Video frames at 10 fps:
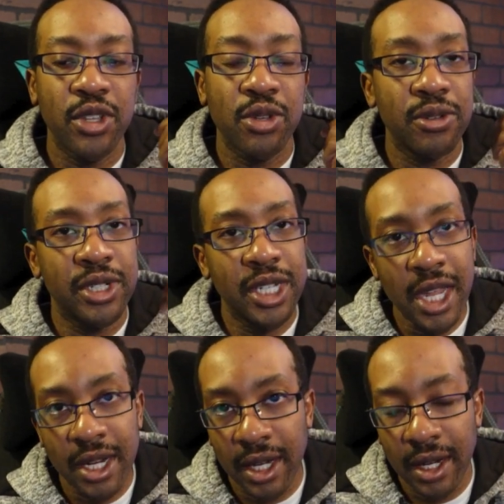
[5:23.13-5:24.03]
your
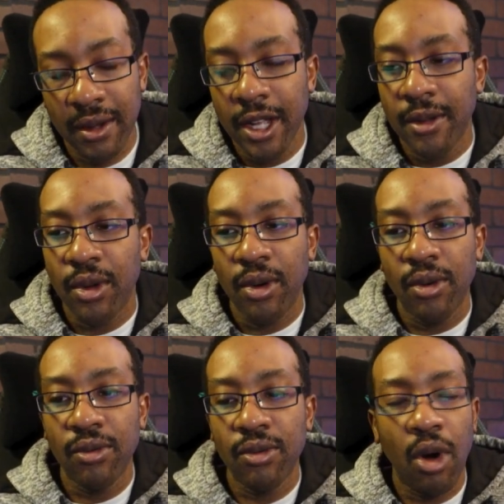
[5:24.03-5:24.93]
data
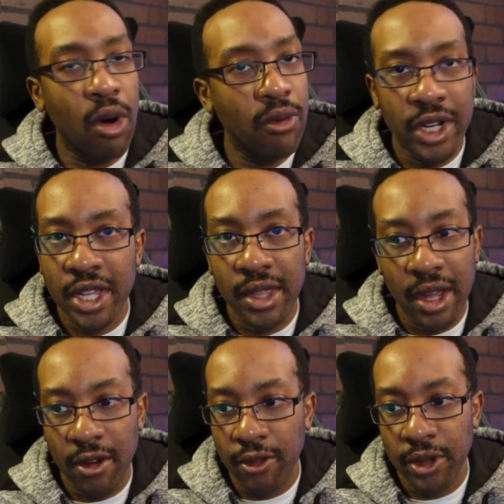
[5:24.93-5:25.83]
already
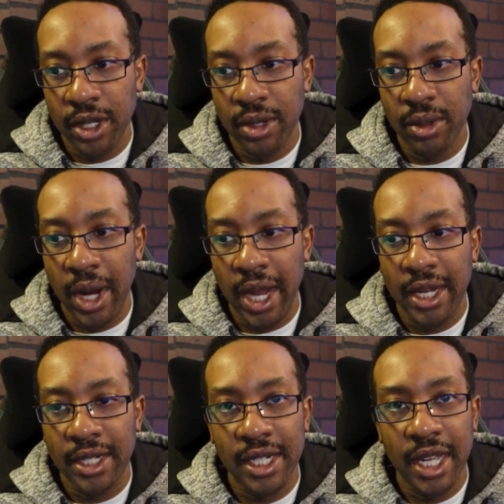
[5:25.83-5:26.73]
there for you
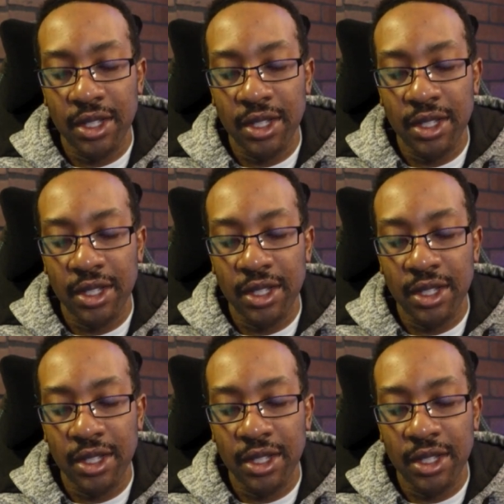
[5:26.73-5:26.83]
and to get